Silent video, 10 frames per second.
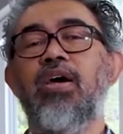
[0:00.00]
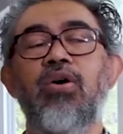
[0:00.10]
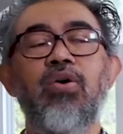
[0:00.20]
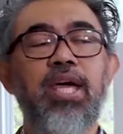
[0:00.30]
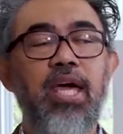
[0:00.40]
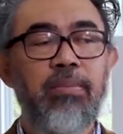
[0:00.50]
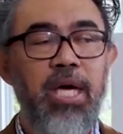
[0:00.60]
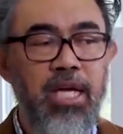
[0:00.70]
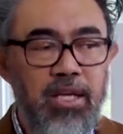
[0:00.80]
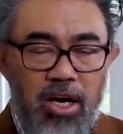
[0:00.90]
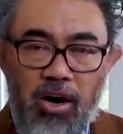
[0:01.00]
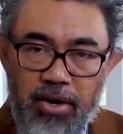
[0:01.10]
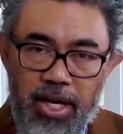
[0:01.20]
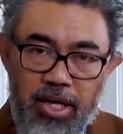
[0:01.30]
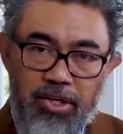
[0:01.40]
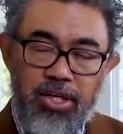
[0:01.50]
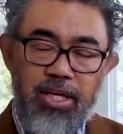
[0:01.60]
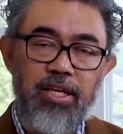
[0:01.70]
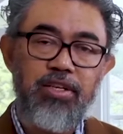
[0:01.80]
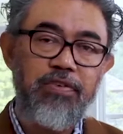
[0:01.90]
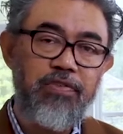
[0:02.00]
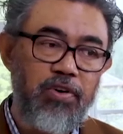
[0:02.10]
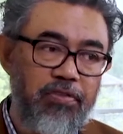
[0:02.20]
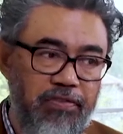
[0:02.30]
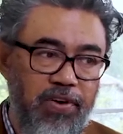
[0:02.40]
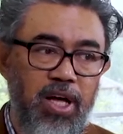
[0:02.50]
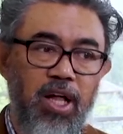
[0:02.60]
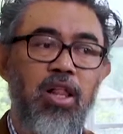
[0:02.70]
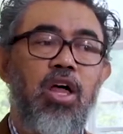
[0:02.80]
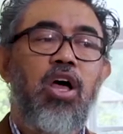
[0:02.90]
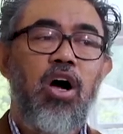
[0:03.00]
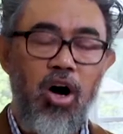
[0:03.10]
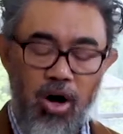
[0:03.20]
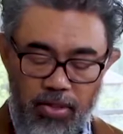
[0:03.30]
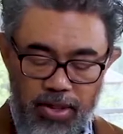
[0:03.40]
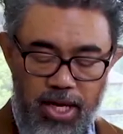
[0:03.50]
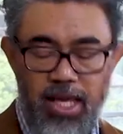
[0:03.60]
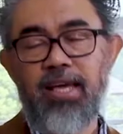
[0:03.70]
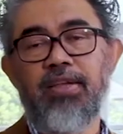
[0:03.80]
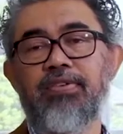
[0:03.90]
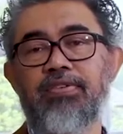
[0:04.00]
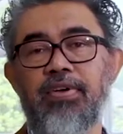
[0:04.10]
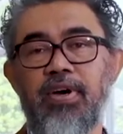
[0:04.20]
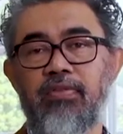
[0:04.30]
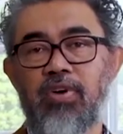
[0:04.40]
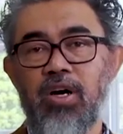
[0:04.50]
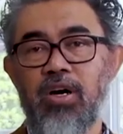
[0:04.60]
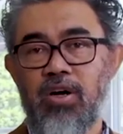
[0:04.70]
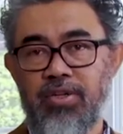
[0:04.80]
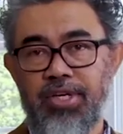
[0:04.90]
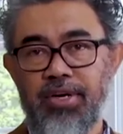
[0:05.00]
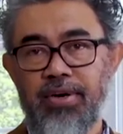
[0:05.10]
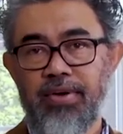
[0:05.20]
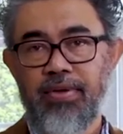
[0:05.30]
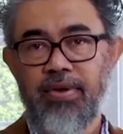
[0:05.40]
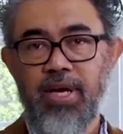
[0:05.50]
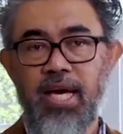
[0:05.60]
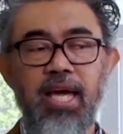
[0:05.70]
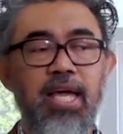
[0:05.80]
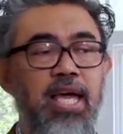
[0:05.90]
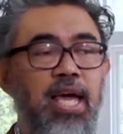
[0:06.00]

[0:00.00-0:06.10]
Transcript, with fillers: who came incarnationally to fulfill all the needs of our culture. Okay?